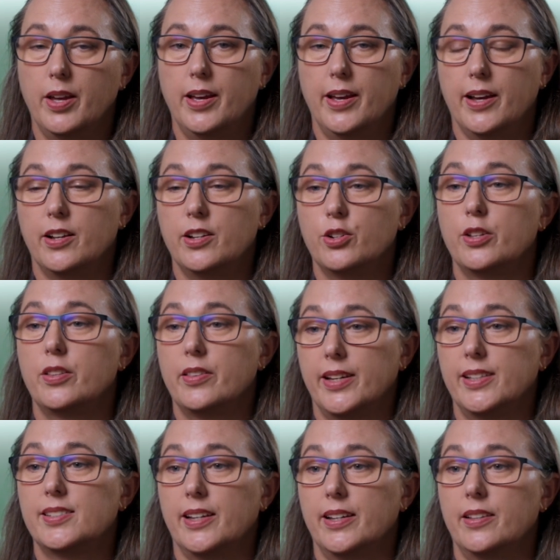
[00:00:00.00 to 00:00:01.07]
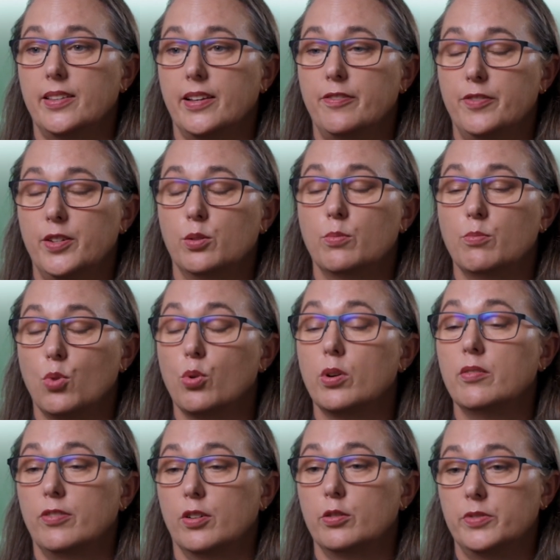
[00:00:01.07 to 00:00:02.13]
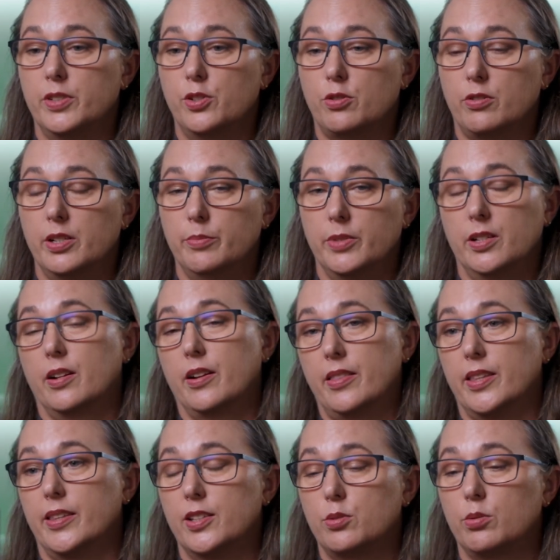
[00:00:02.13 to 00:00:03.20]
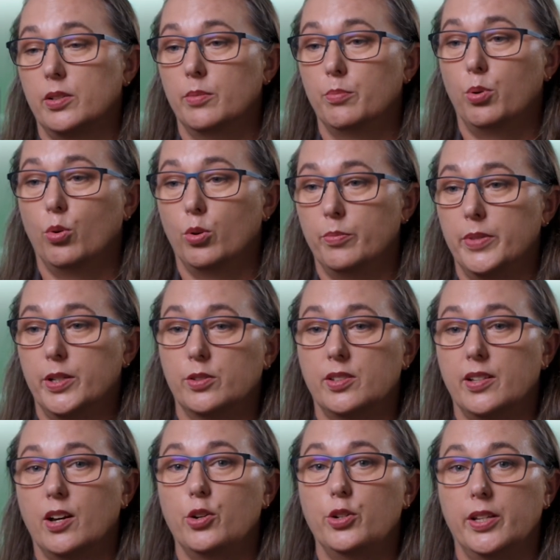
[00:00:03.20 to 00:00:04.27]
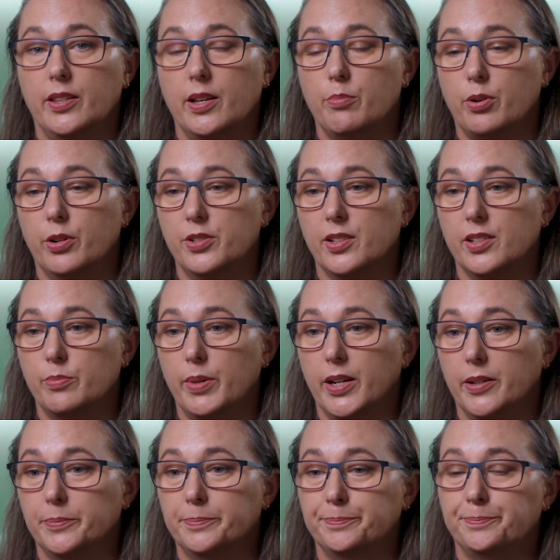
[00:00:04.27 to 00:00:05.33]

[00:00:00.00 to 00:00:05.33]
and I know that they say that they feel more involved in treatment, and I think that's really important because they're owning that process better.